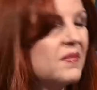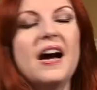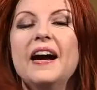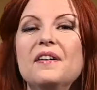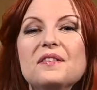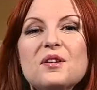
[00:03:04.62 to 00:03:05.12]

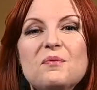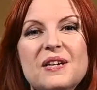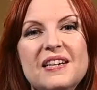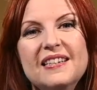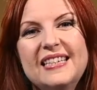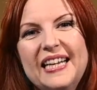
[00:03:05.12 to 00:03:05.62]
I also
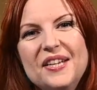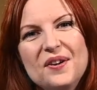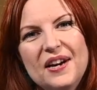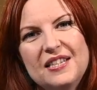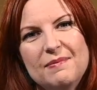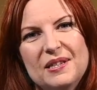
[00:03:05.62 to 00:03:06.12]
wanted to tell you
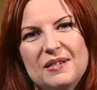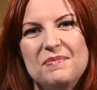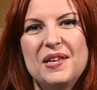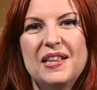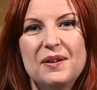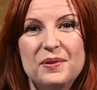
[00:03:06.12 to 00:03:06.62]
guys about
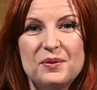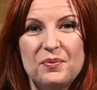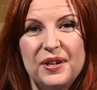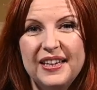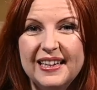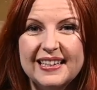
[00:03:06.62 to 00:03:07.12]
something that was
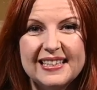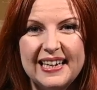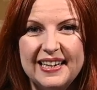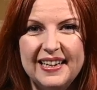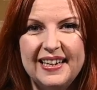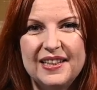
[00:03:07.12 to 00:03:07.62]
really
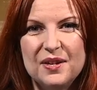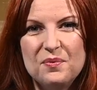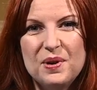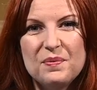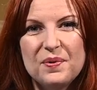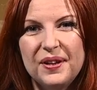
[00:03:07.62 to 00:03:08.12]
exciting and that
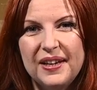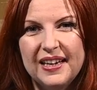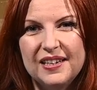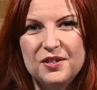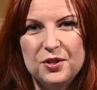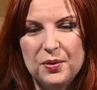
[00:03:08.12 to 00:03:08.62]
we really
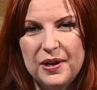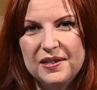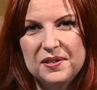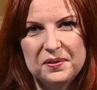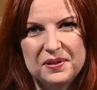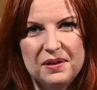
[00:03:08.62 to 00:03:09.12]
enjoyed.
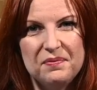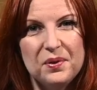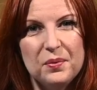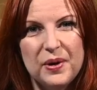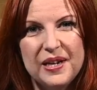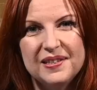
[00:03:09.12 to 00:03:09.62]
So
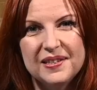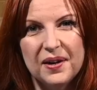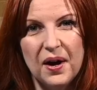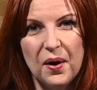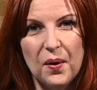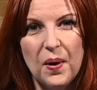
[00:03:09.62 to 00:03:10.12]
several weeks
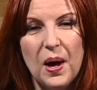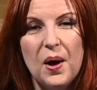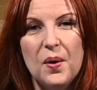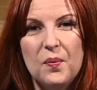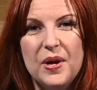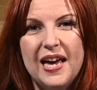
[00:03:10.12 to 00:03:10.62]
ago,
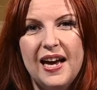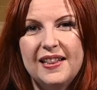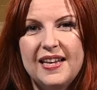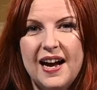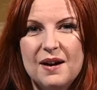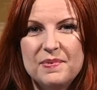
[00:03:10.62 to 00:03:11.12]
we had
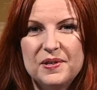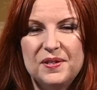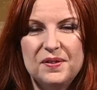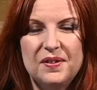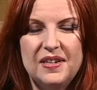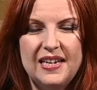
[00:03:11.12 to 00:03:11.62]
the
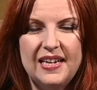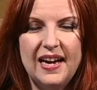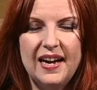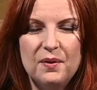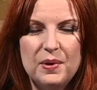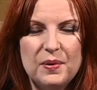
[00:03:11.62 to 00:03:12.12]
opportunity,
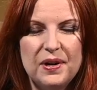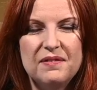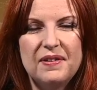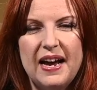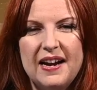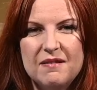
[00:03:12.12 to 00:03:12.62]
we were
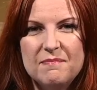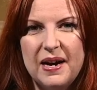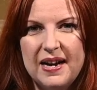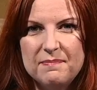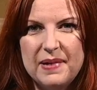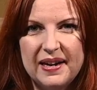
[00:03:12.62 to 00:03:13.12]
invited
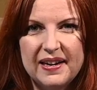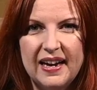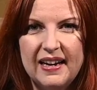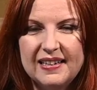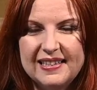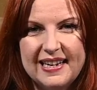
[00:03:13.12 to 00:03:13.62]
by Becca
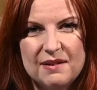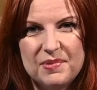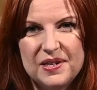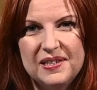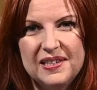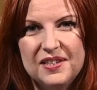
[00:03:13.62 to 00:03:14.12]
at
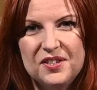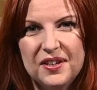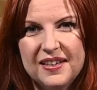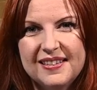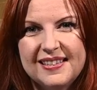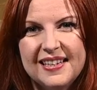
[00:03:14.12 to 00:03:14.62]
Sambry
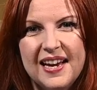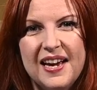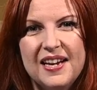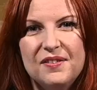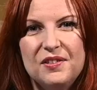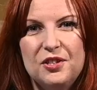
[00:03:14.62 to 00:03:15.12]
Stitches
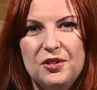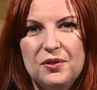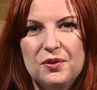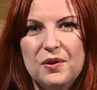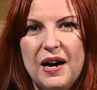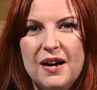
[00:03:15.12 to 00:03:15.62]

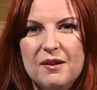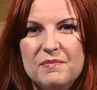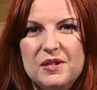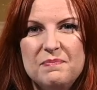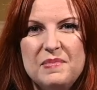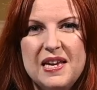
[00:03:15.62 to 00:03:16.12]

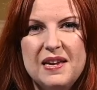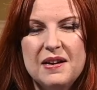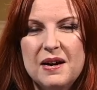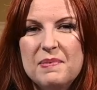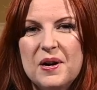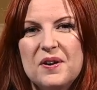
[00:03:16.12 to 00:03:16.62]
to be
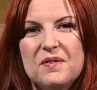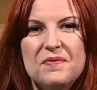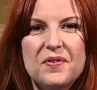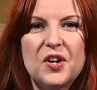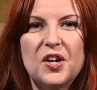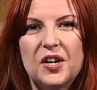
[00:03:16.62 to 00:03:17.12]
a part of
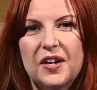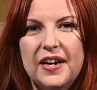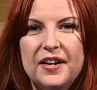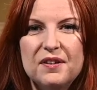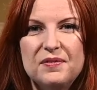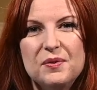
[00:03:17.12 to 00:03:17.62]
her
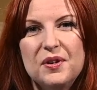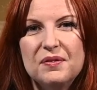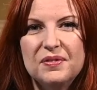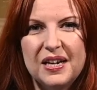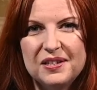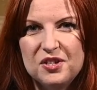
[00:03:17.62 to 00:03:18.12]
interview with the
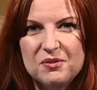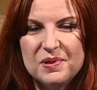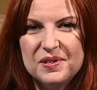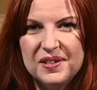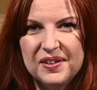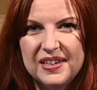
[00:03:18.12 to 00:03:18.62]

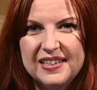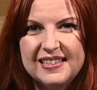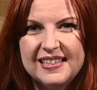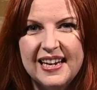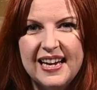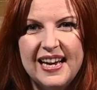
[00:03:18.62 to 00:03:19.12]
Flosstuber
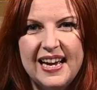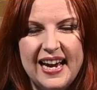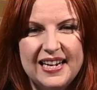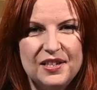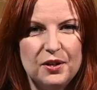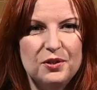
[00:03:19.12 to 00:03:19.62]
series.
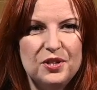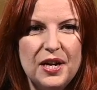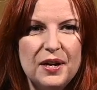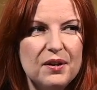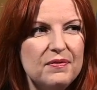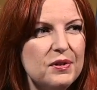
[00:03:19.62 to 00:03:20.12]
And so she
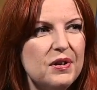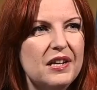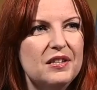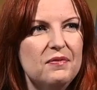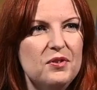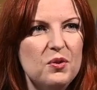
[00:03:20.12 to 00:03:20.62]
interviewed
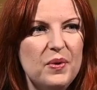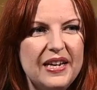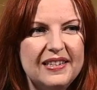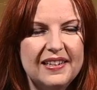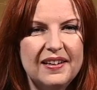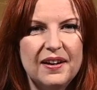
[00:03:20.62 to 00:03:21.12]
us a few
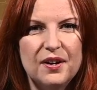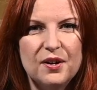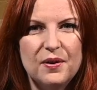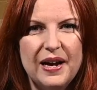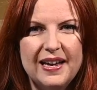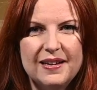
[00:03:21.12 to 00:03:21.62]
weeks
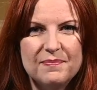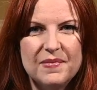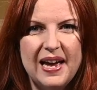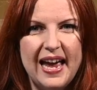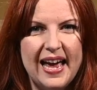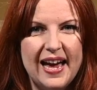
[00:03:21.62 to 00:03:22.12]
ago,
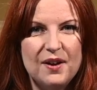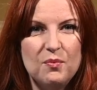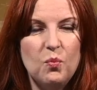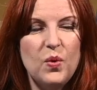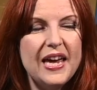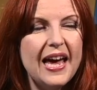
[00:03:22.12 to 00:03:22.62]

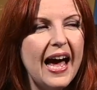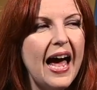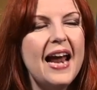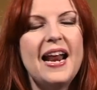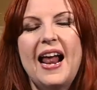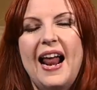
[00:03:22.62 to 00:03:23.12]
and we
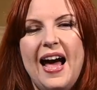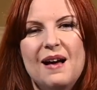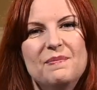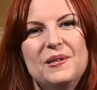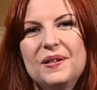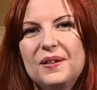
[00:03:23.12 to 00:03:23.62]
had an
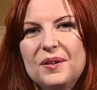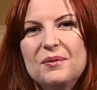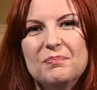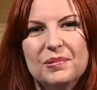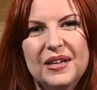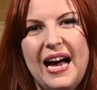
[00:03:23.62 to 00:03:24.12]

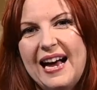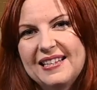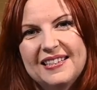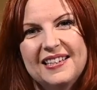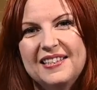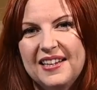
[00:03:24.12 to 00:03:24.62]
absolute
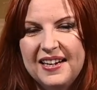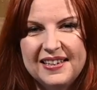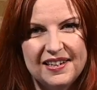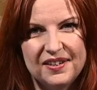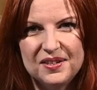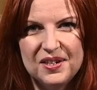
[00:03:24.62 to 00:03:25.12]
blast sitting
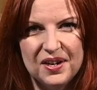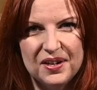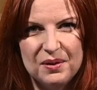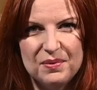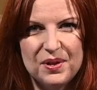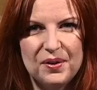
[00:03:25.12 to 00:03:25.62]
down and
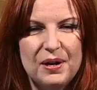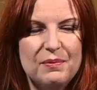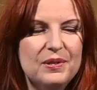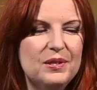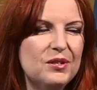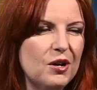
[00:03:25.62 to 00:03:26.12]
talking with her. It
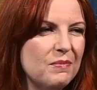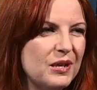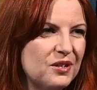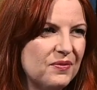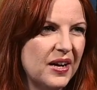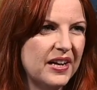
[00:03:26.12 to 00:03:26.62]
was so
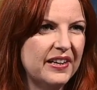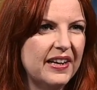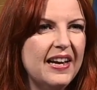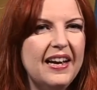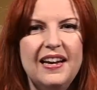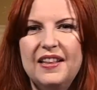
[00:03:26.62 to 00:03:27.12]
much fun.
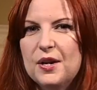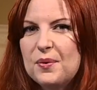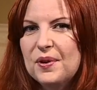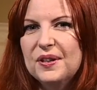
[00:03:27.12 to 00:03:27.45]
There were